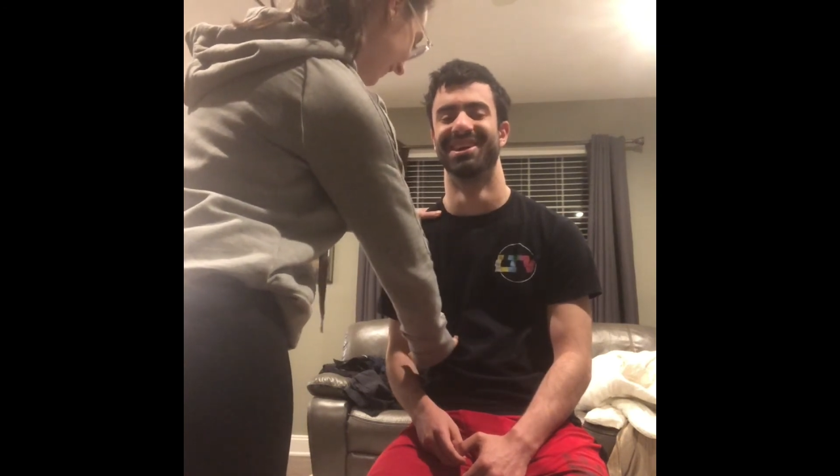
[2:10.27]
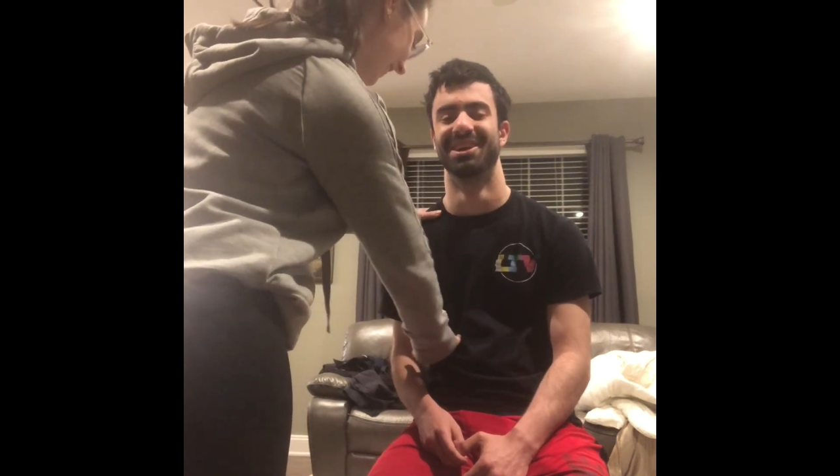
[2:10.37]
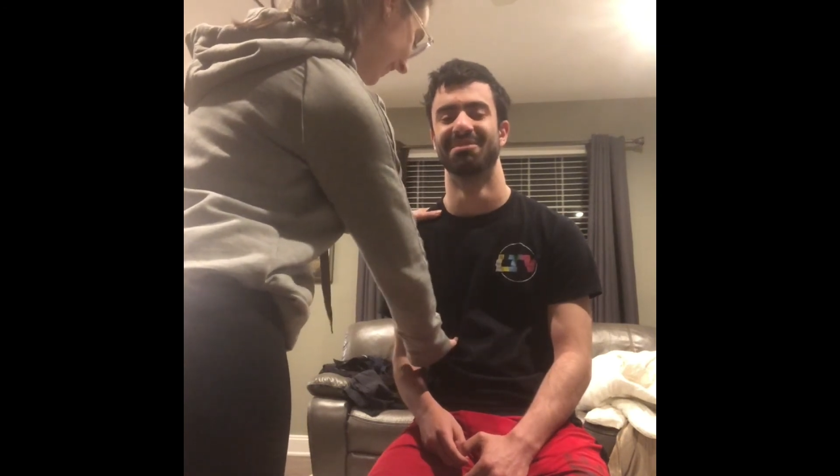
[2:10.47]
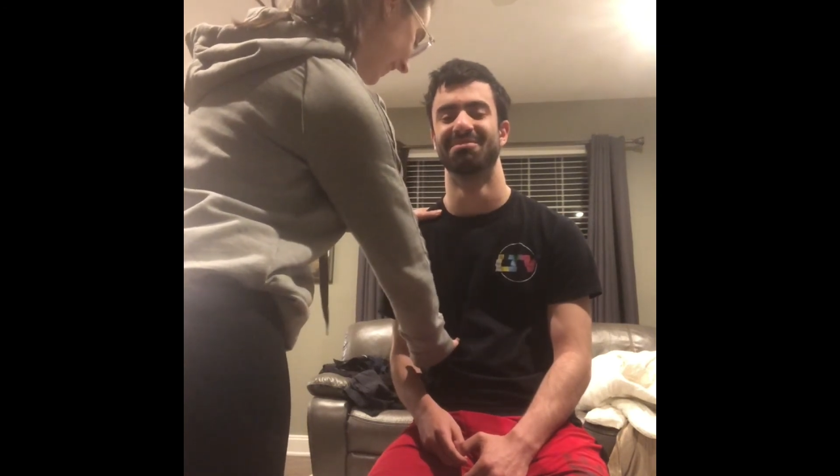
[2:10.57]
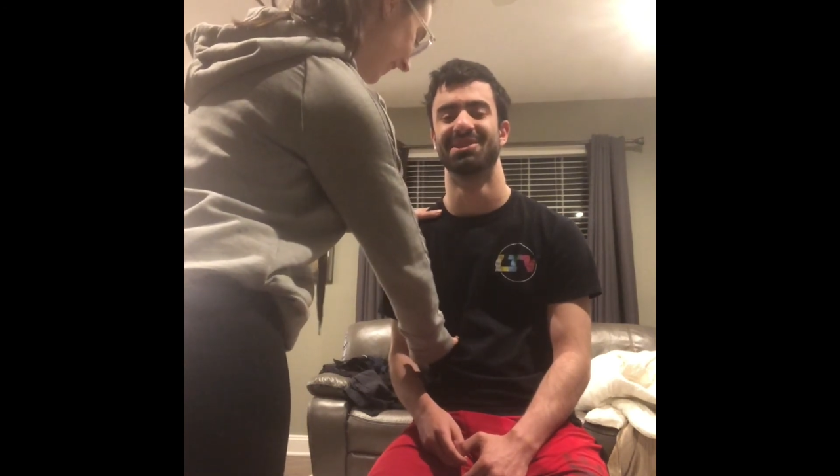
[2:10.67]

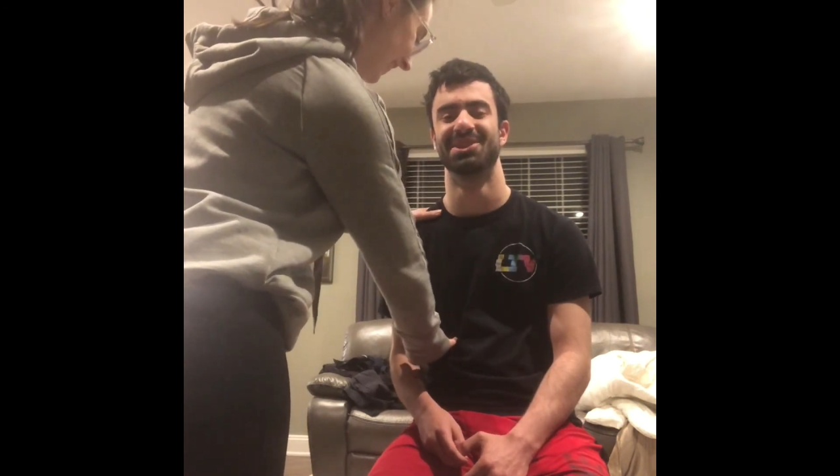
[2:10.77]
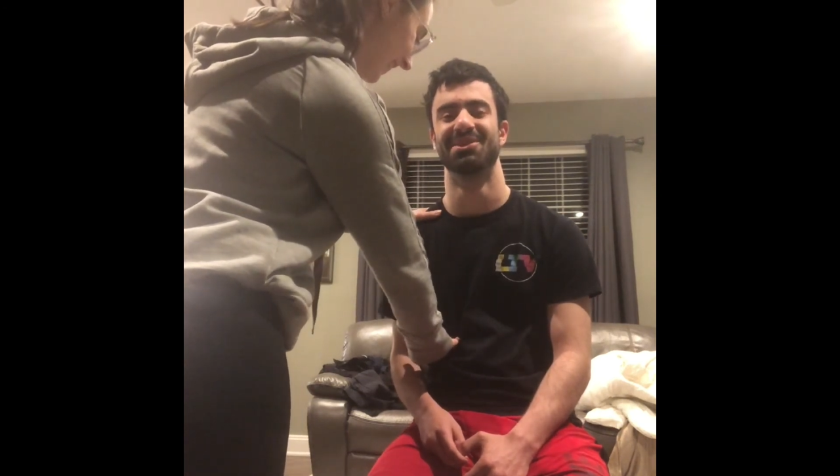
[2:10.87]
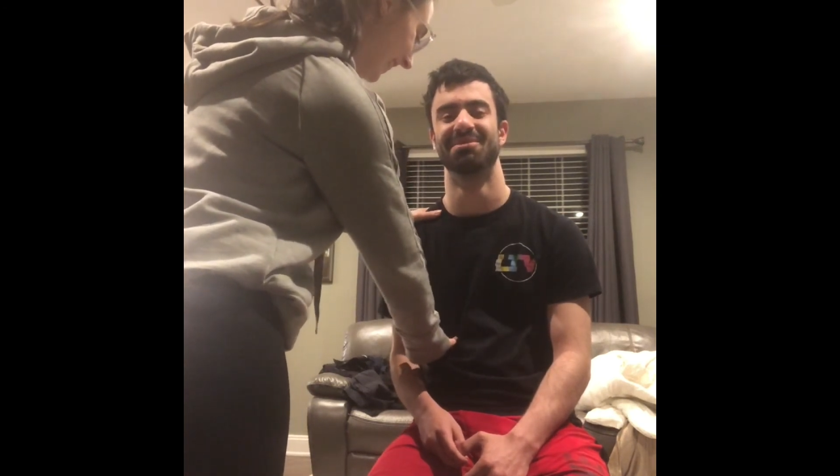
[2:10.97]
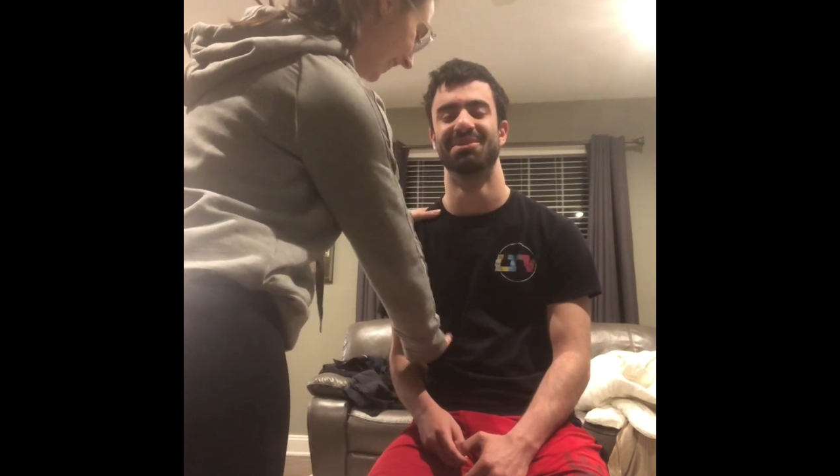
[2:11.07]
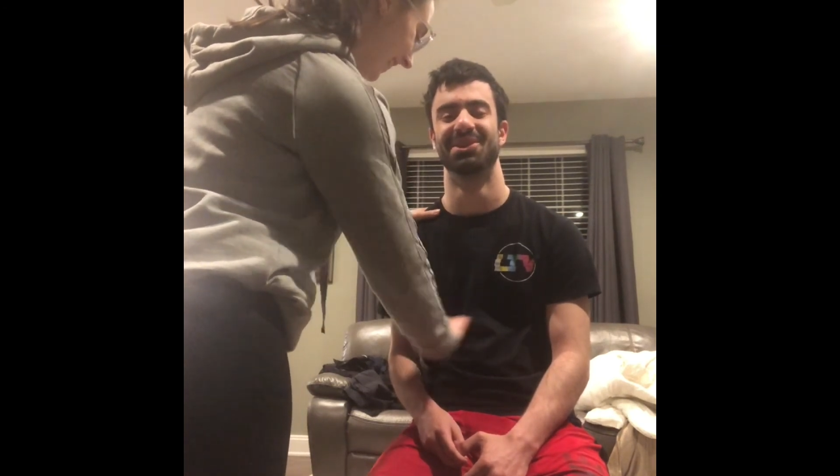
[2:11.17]
Blue
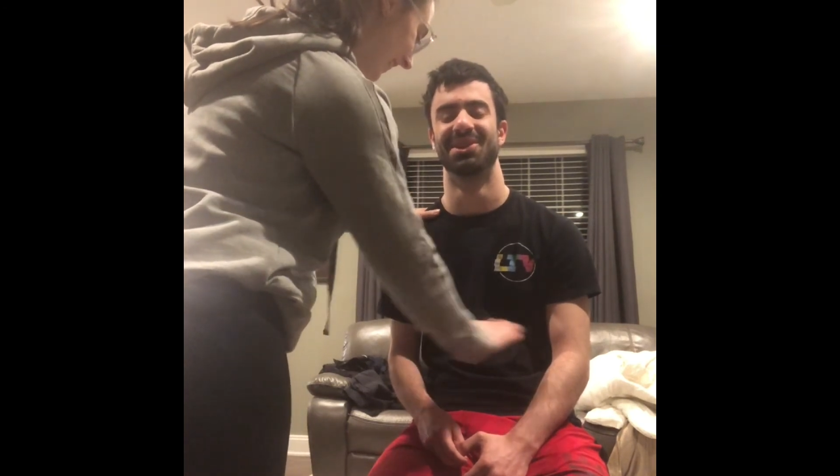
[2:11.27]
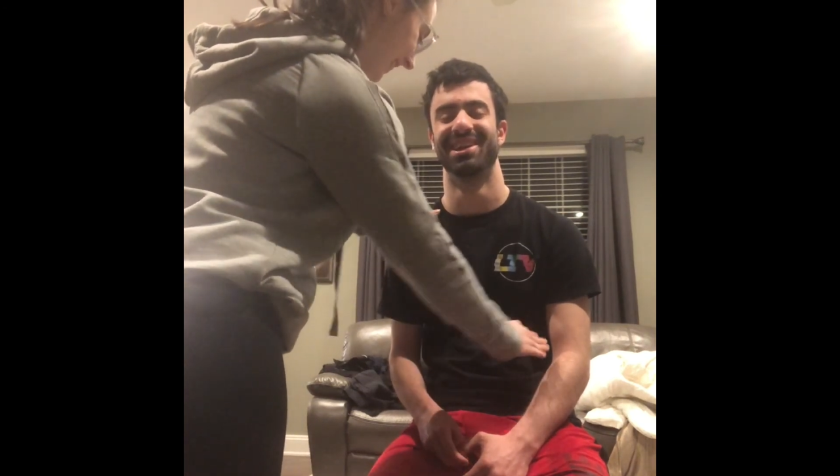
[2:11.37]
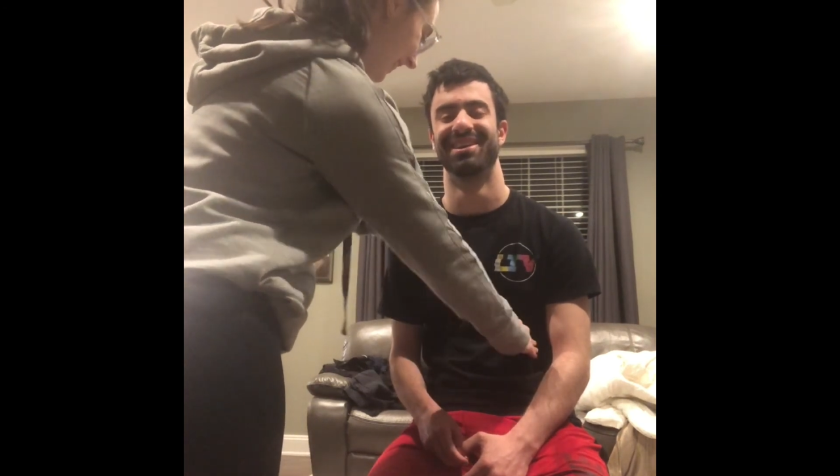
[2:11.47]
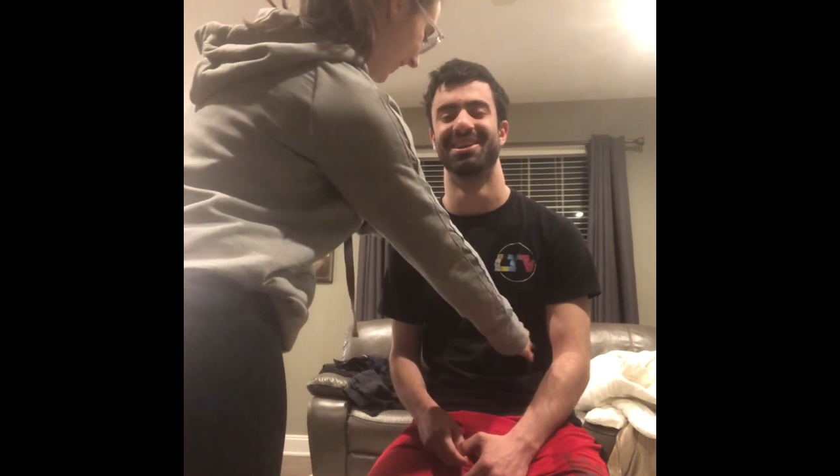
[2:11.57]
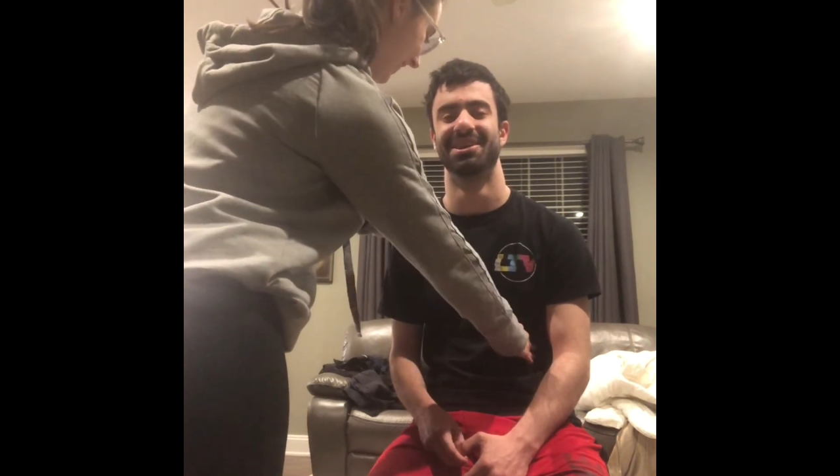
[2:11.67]
moon.
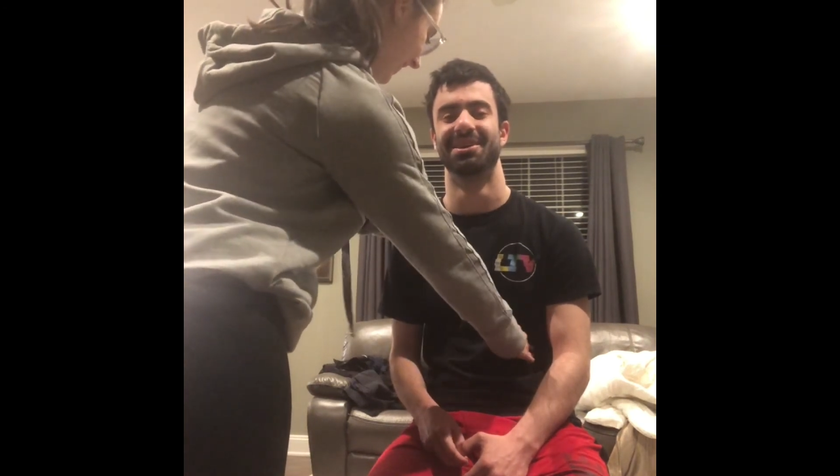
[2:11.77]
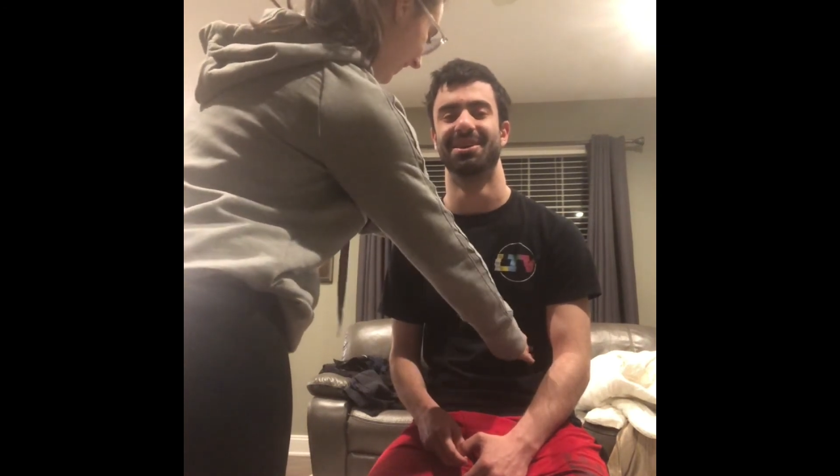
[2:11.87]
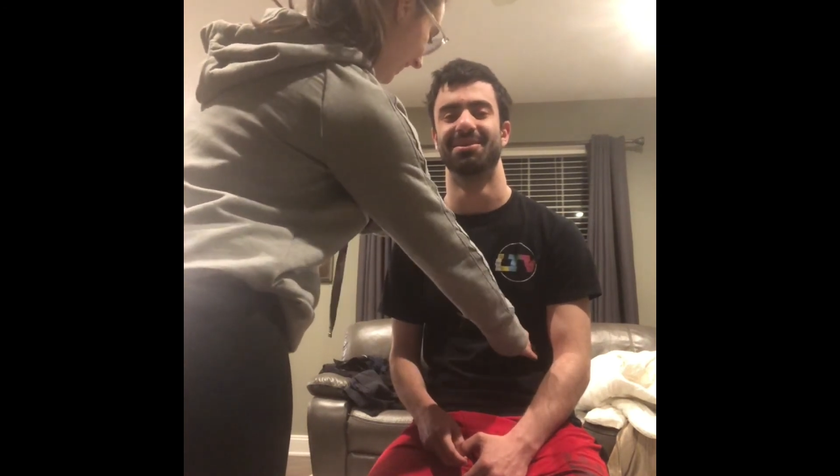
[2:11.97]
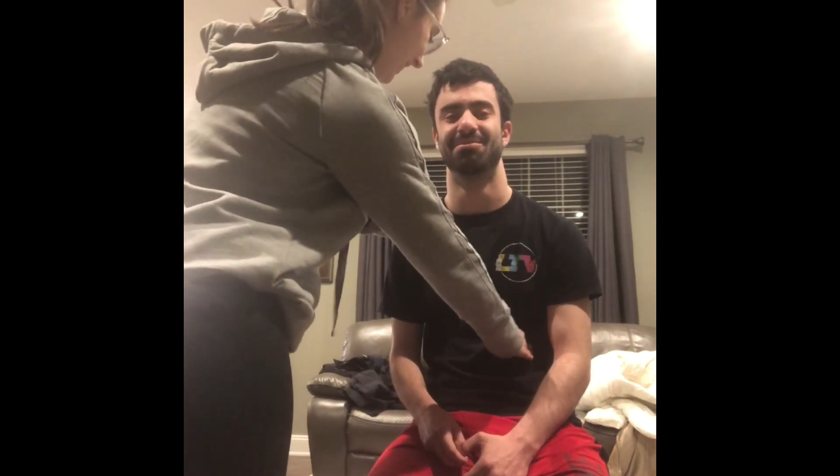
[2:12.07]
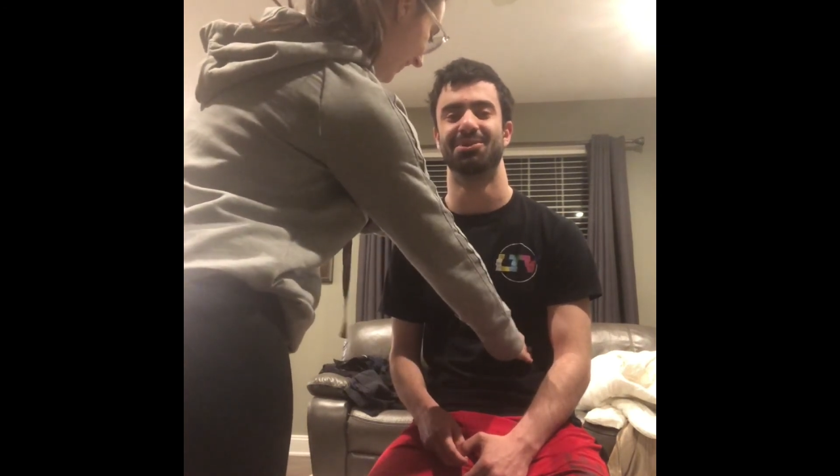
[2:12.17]

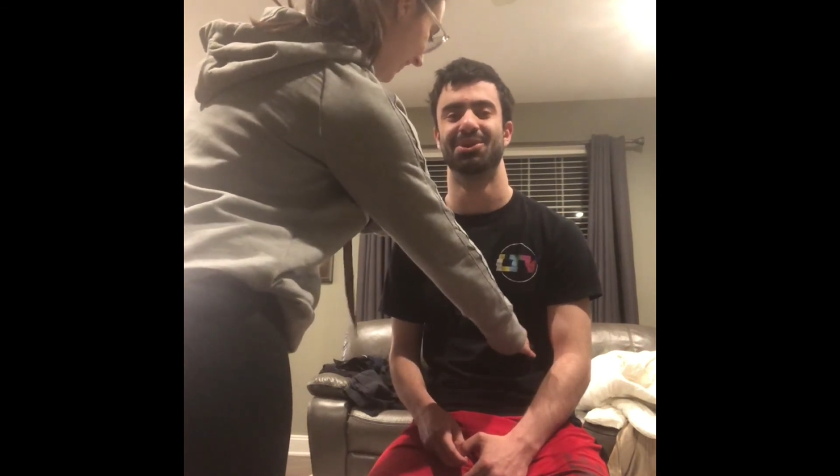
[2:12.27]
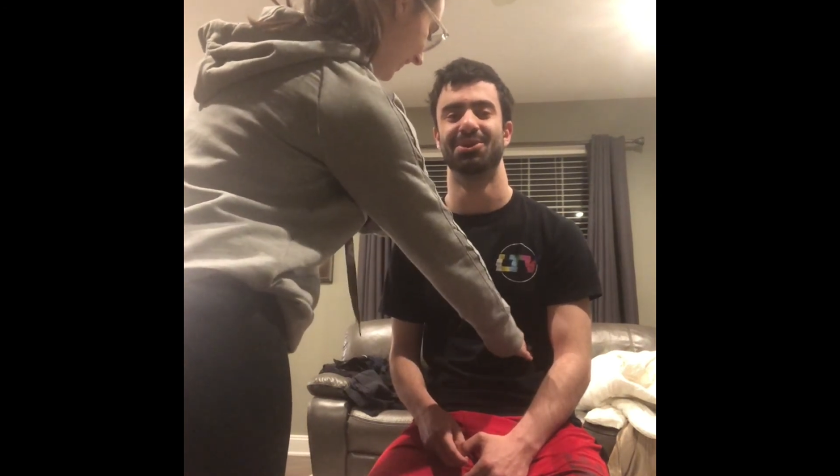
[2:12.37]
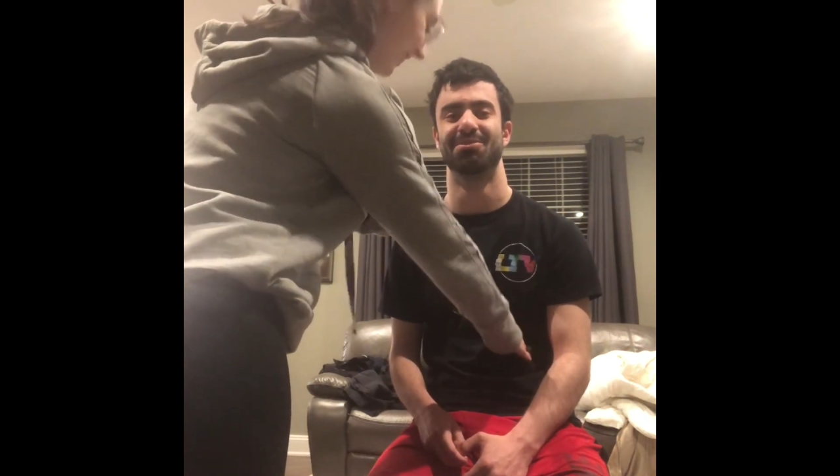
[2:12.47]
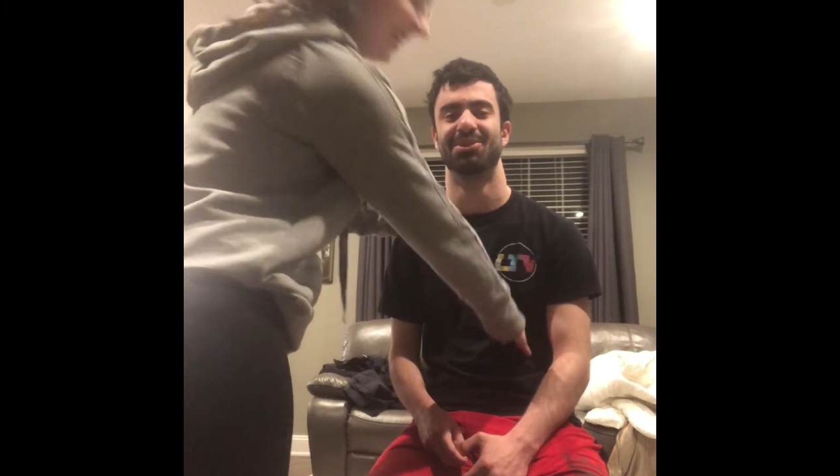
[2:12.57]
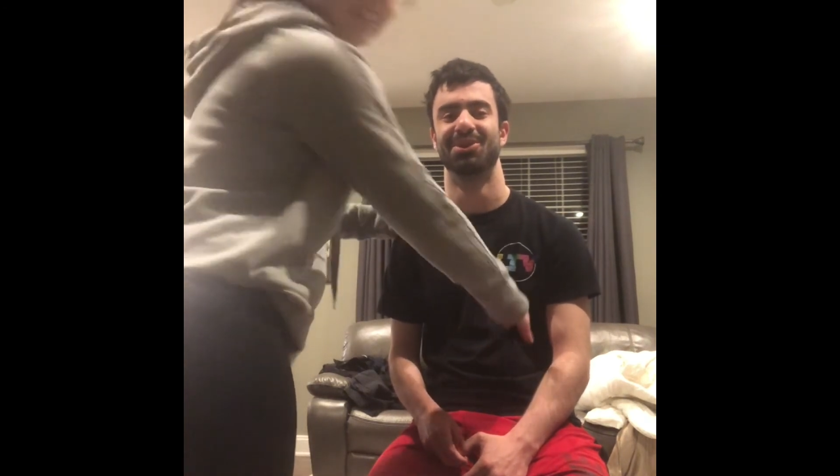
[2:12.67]
Blue
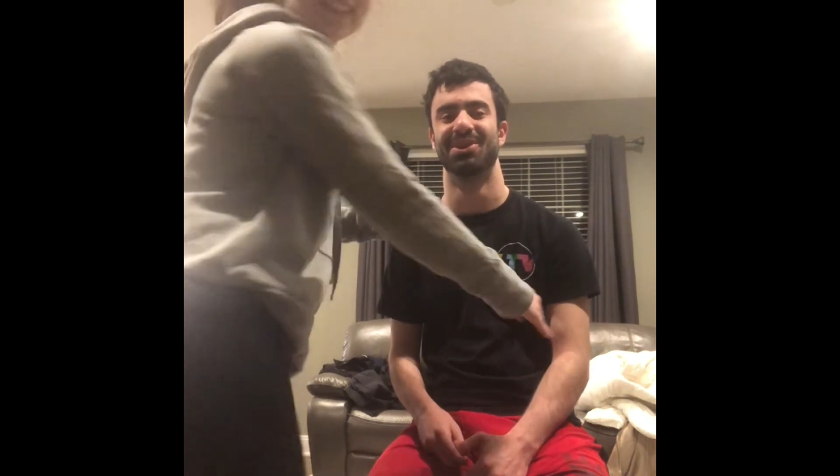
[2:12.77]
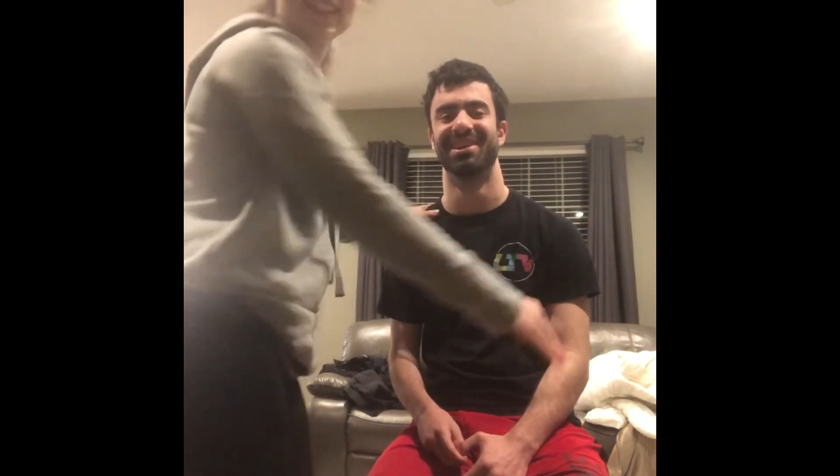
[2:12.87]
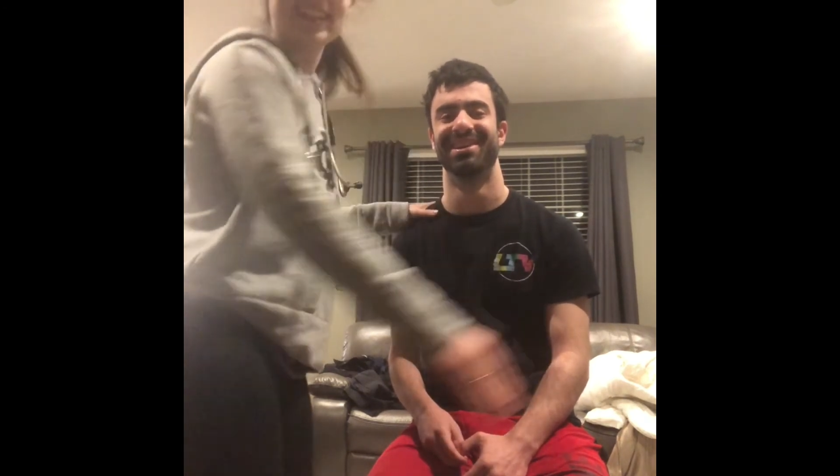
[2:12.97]
moon.